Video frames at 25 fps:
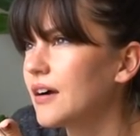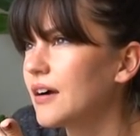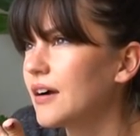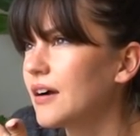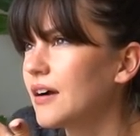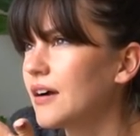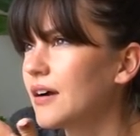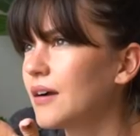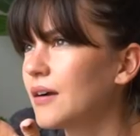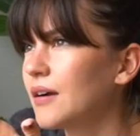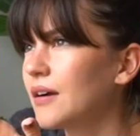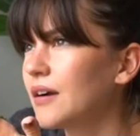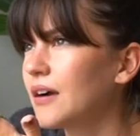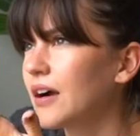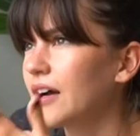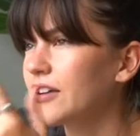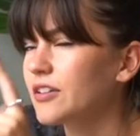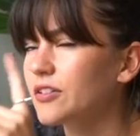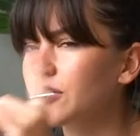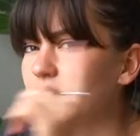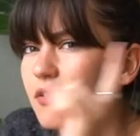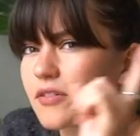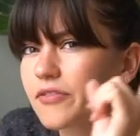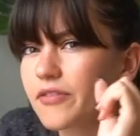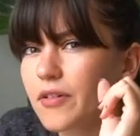I
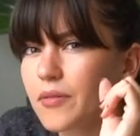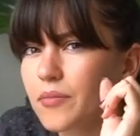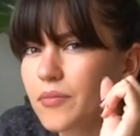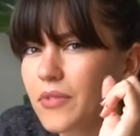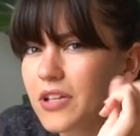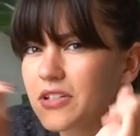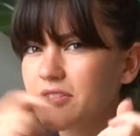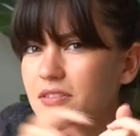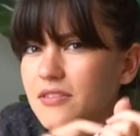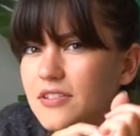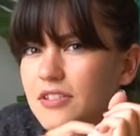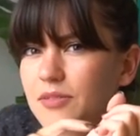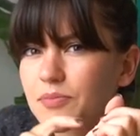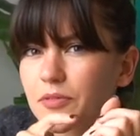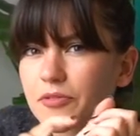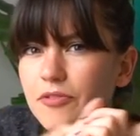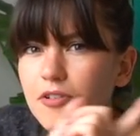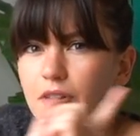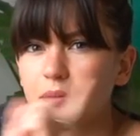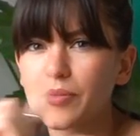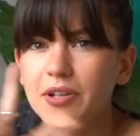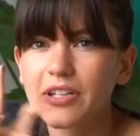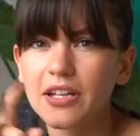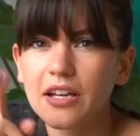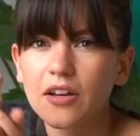don't know if I mentioned this
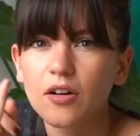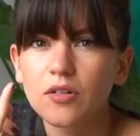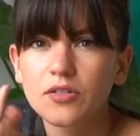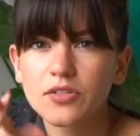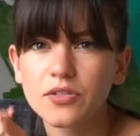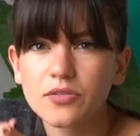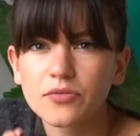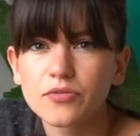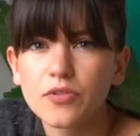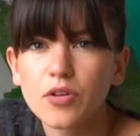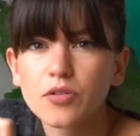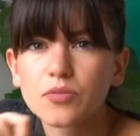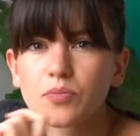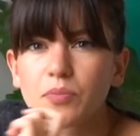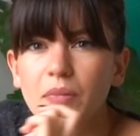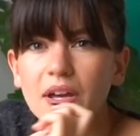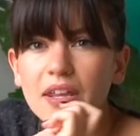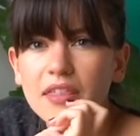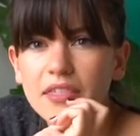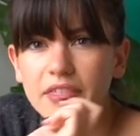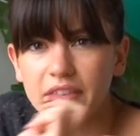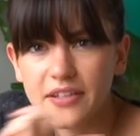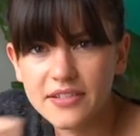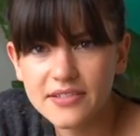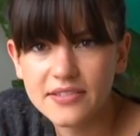before, but I also wrote my
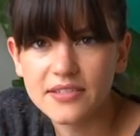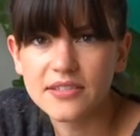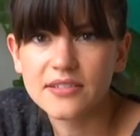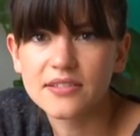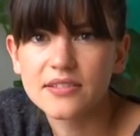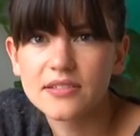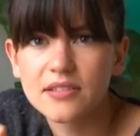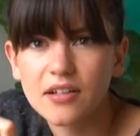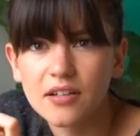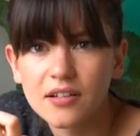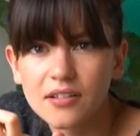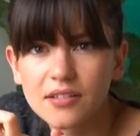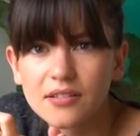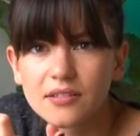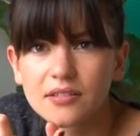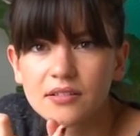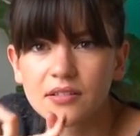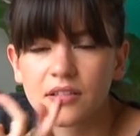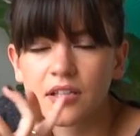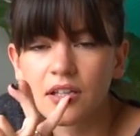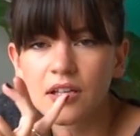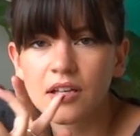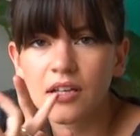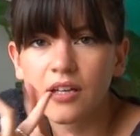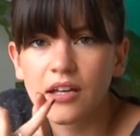thesis on
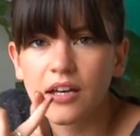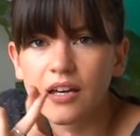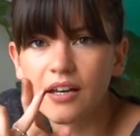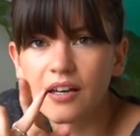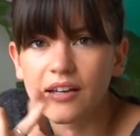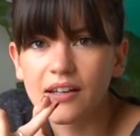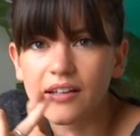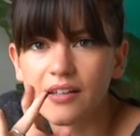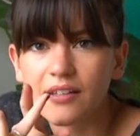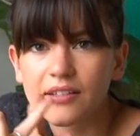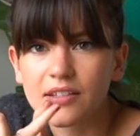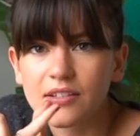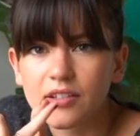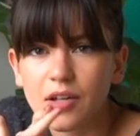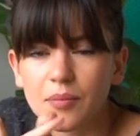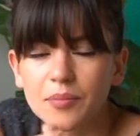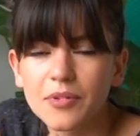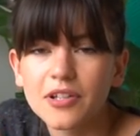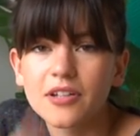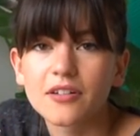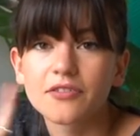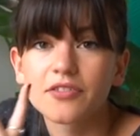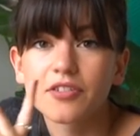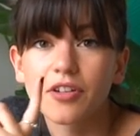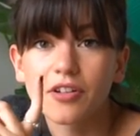the
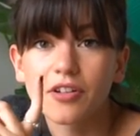topic of